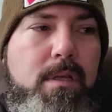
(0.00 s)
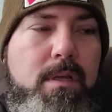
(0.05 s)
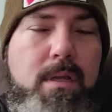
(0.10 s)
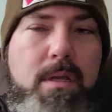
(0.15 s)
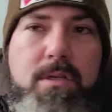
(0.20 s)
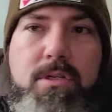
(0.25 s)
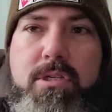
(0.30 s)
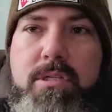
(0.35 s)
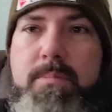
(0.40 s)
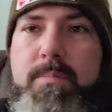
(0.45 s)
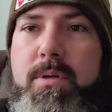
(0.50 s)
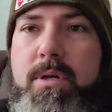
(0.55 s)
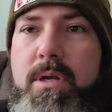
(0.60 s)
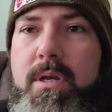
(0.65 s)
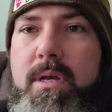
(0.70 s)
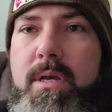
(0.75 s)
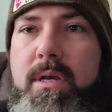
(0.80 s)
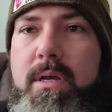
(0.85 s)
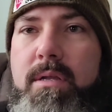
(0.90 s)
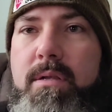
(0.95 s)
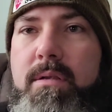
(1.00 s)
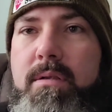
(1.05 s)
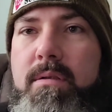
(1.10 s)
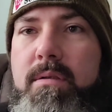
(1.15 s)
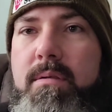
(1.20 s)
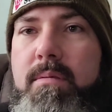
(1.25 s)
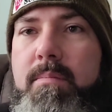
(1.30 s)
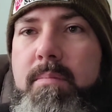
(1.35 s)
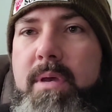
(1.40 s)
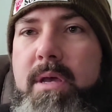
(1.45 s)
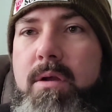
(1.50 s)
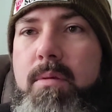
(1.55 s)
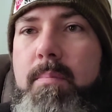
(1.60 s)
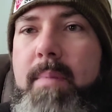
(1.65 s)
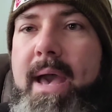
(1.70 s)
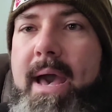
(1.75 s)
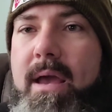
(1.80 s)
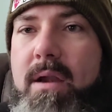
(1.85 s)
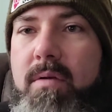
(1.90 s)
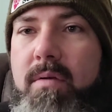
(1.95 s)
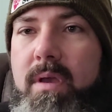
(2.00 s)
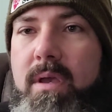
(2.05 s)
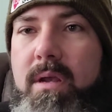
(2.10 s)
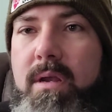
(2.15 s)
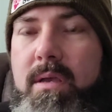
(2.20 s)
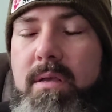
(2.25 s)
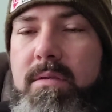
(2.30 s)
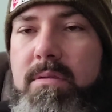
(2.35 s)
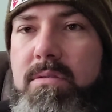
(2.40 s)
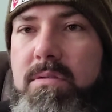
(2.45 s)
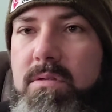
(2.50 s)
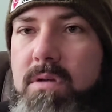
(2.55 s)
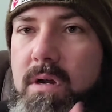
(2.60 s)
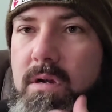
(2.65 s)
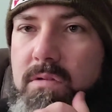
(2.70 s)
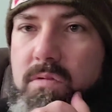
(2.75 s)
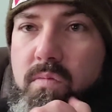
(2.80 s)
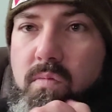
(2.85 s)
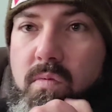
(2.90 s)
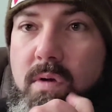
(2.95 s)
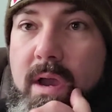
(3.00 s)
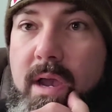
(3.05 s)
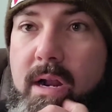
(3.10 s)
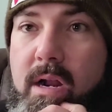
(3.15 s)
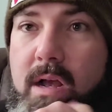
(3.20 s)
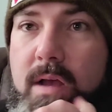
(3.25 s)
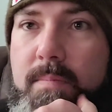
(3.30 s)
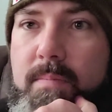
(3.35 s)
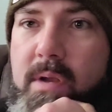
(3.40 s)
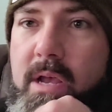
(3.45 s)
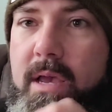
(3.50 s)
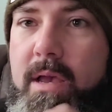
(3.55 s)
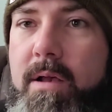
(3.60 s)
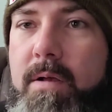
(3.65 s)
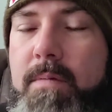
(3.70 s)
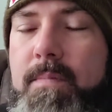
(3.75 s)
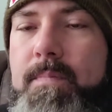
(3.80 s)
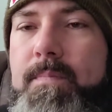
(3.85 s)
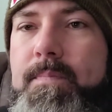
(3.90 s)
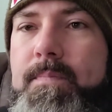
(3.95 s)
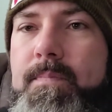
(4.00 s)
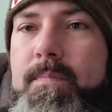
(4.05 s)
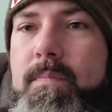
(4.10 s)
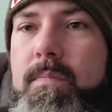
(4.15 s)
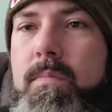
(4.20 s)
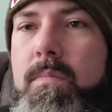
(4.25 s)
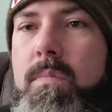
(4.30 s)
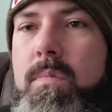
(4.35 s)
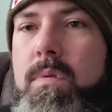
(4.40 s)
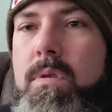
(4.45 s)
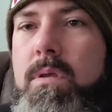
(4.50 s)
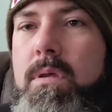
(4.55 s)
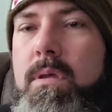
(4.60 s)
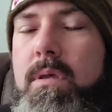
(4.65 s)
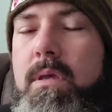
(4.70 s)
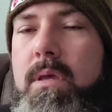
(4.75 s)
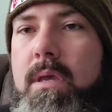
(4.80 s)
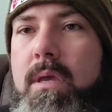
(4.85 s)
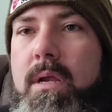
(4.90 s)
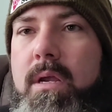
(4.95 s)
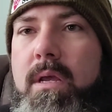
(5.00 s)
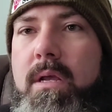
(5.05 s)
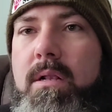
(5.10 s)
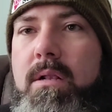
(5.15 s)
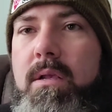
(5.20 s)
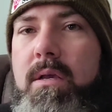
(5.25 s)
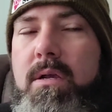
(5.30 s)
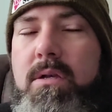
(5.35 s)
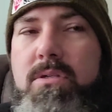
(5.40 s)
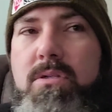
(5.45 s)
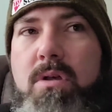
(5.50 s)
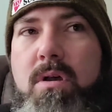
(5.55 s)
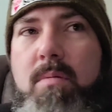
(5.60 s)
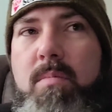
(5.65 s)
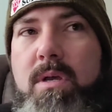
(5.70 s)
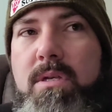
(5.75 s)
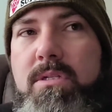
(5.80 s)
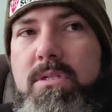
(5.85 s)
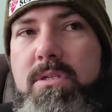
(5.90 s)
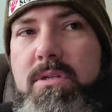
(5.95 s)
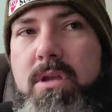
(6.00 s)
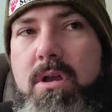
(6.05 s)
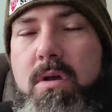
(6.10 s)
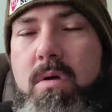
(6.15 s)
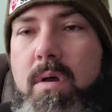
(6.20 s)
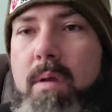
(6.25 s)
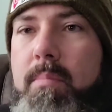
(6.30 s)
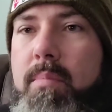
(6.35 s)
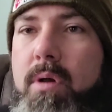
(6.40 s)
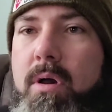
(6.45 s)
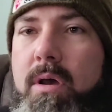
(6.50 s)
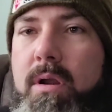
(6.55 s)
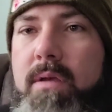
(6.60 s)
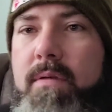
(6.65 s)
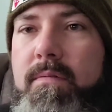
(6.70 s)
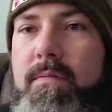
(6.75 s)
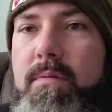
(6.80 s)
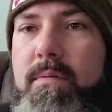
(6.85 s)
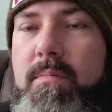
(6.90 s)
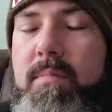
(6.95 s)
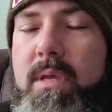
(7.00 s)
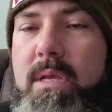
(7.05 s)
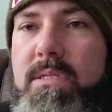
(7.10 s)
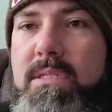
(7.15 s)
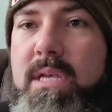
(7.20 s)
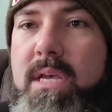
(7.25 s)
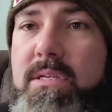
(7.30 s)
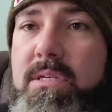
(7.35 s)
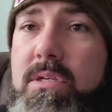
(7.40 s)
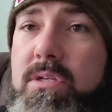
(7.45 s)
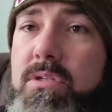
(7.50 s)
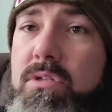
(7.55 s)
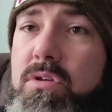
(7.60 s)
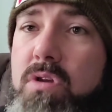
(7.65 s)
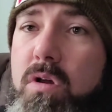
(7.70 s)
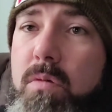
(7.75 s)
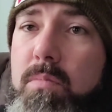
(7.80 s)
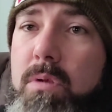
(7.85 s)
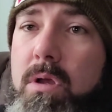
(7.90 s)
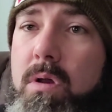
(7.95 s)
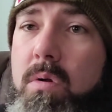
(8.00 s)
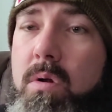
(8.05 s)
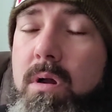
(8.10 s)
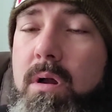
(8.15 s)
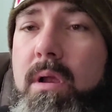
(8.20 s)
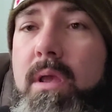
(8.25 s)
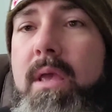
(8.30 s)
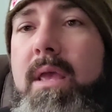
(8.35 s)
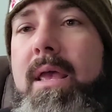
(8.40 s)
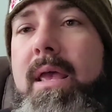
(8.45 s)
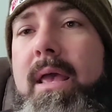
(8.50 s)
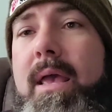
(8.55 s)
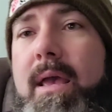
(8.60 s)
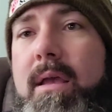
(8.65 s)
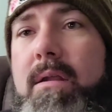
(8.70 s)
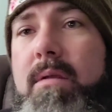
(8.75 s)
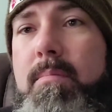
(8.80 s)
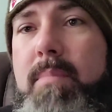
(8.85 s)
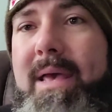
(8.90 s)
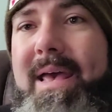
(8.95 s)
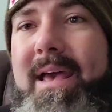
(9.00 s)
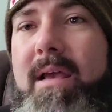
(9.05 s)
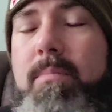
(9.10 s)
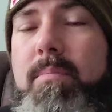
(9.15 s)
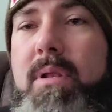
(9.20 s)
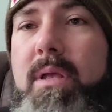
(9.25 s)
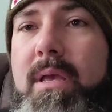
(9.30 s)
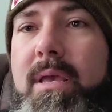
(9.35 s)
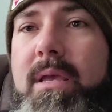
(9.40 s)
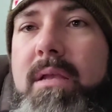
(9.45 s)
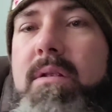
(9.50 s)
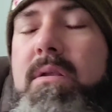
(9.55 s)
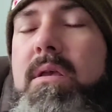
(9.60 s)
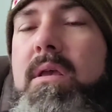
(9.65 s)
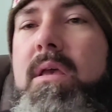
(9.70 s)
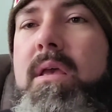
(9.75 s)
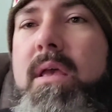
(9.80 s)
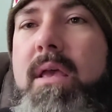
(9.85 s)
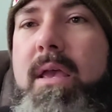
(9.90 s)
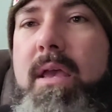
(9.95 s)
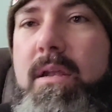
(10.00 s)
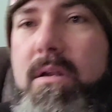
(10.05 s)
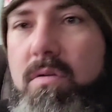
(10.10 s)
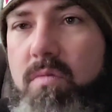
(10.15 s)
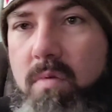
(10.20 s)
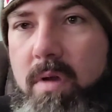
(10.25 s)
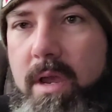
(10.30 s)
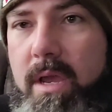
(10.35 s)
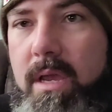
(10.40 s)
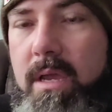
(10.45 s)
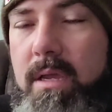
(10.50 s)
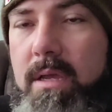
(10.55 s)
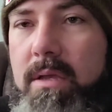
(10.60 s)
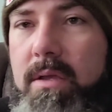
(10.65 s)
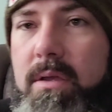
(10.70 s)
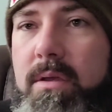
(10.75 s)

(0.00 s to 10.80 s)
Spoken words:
Just put a better battery in it. Starts right up now. And it clears all my snow. I bought it because it has a snow blower and a back blade and a rake.